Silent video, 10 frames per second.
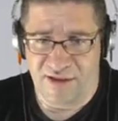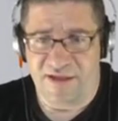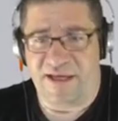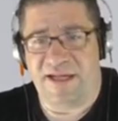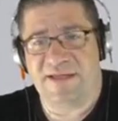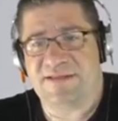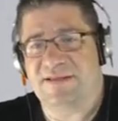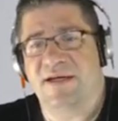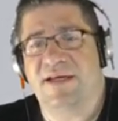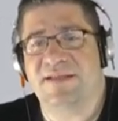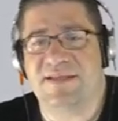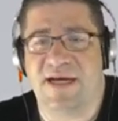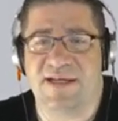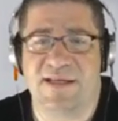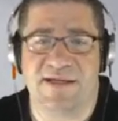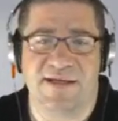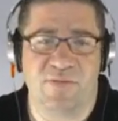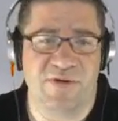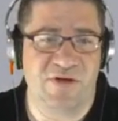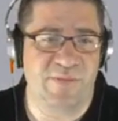getting stuck inside the
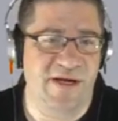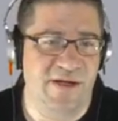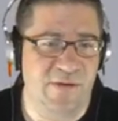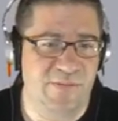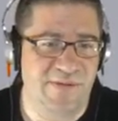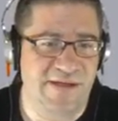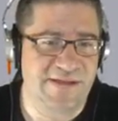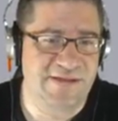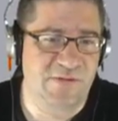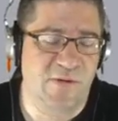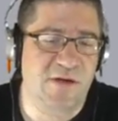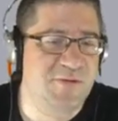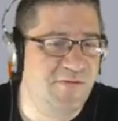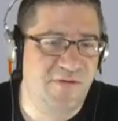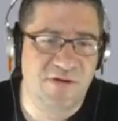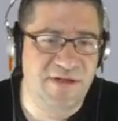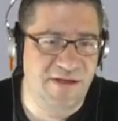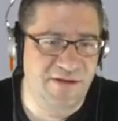winter biome because the rocks would fall down